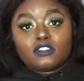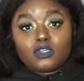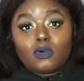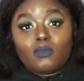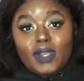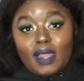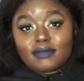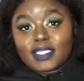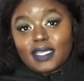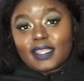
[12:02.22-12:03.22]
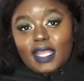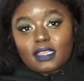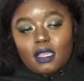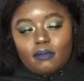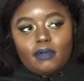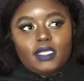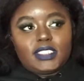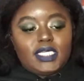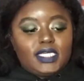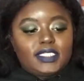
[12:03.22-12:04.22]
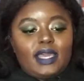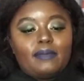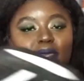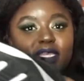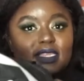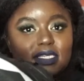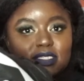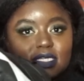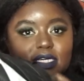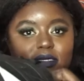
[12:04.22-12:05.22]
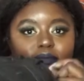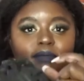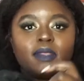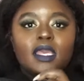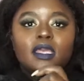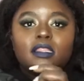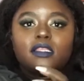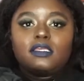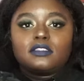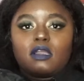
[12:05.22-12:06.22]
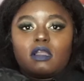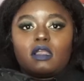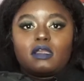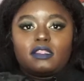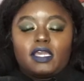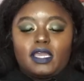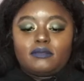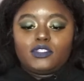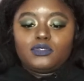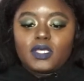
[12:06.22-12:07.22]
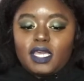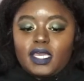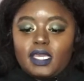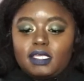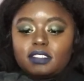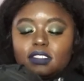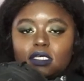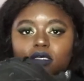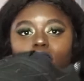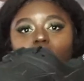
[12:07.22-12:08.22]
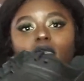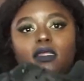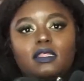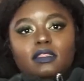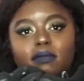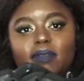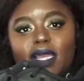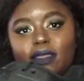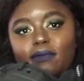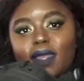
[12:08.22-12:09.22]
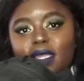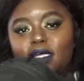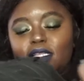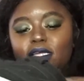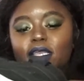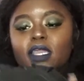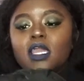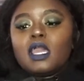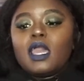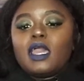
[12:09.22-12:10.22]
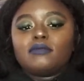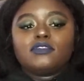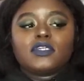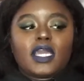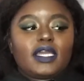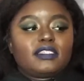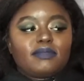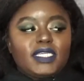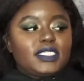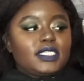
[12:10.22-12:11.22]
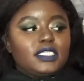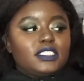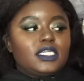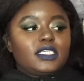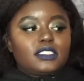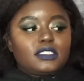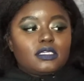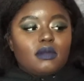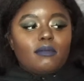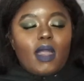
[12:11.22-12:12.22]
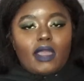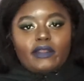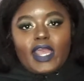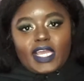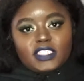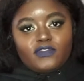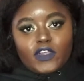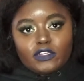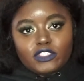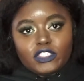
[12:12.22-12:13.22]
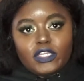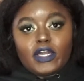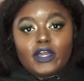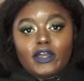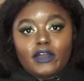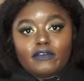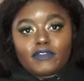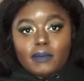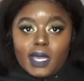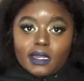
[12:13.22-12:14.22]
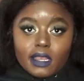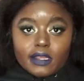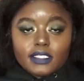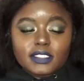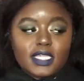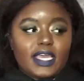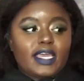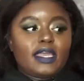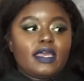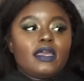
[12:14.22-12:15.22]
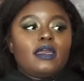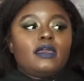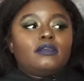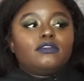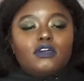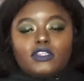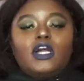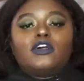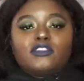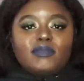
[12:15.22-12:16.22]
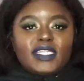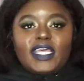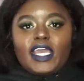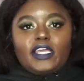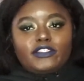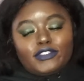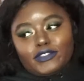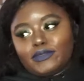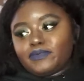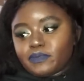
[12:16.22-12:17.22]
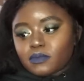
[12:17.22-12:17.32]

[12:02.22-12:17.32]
So when I was in that thought process, I picked these up. These are the M2Ks in the black and white color. M2K is basically just a modernized version of the Monarchs, that, you know, the ultimate dad shoe.